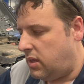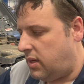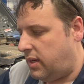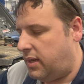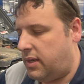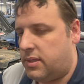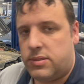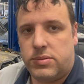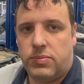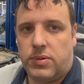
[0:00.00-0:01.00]
And
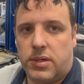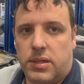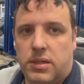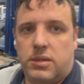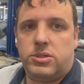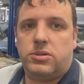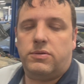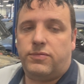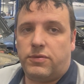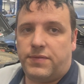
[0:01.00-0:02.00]
we're gonna do
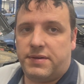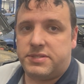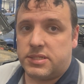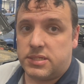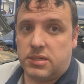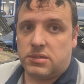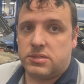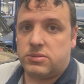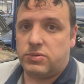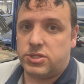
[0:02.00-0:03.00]
4, 5, 6
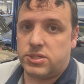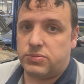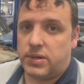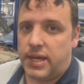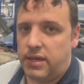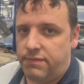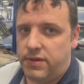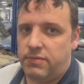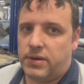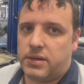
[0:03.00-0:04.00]
gears, which is what
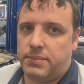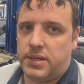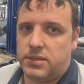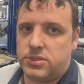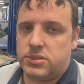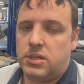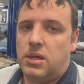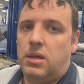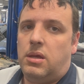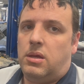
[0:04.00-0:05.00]
AEV recommends
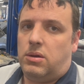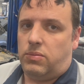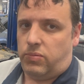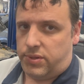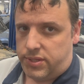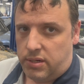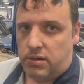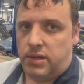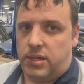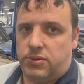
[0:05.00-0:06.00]
with their
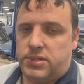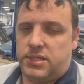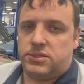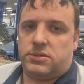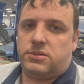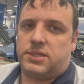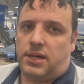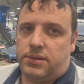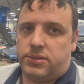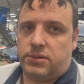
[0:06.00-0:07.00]
EcoDiesels
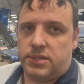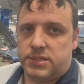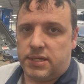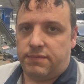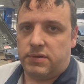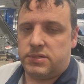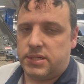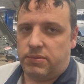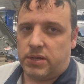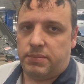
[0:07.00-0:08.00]
on 37s. They
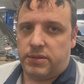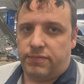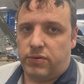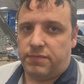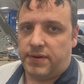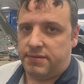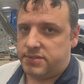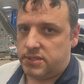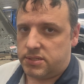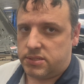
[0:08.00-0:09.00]
recommend the 4, 5,
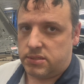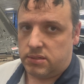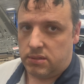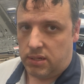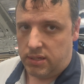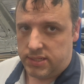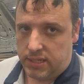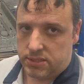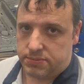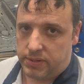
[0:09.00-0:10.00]
6
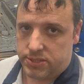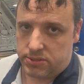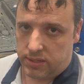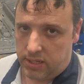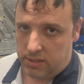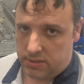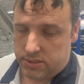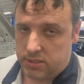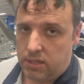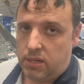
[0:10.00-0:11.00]
Dana Splicer gears.